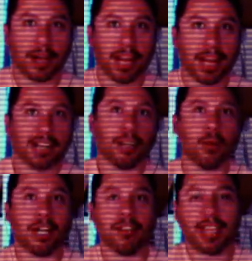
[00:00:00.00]

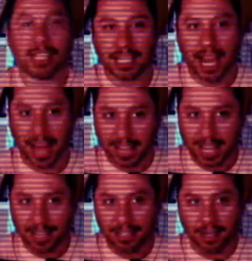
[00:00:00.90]
Consider any
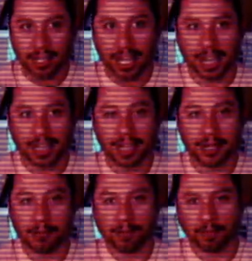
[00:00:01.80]
political argument.
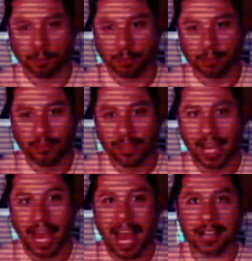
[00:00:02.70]
You can
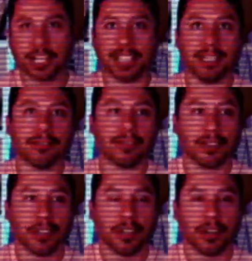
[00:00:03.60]
point to the pointless
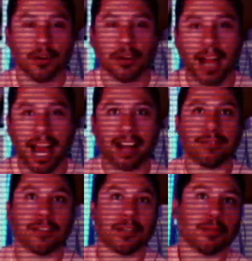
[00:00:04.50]
example of, for
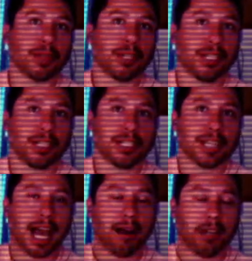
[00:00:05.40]
example, police are to blame with